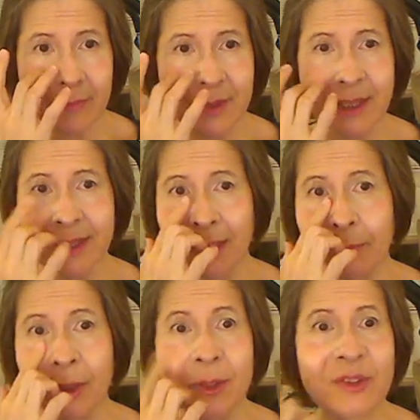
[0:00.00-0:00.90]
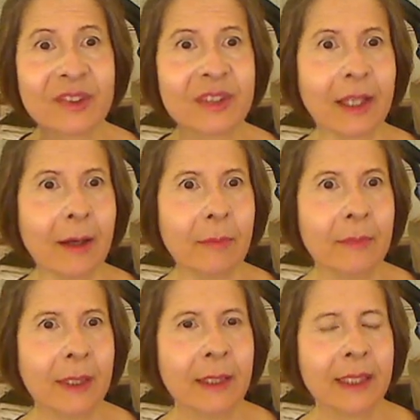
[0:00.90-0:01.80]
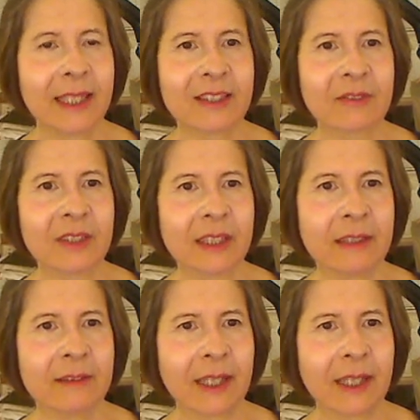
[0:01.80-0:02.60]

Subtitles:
Because he abuses them. He doesn't really,